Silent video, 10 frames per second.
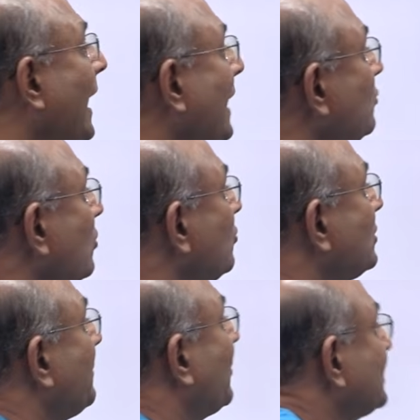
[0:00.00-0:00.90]
I don't know
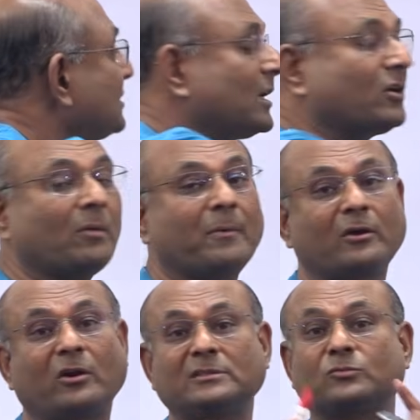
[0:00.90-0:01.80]
the potential drop
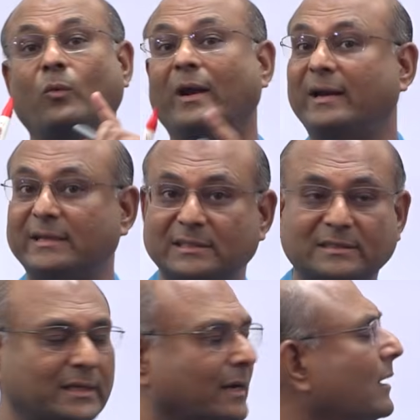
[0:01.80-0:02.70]
across one
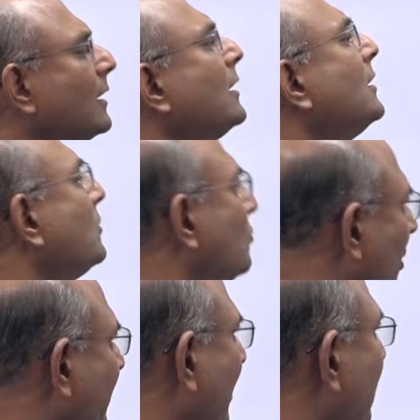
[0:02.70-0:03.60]
resistor.
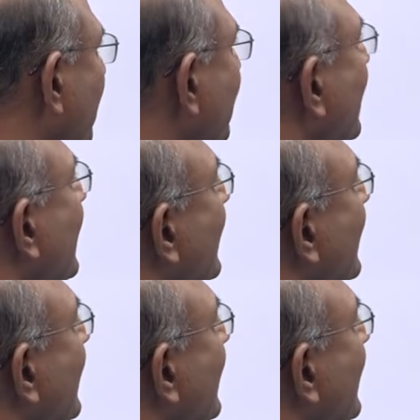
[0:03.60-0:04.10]
No problem.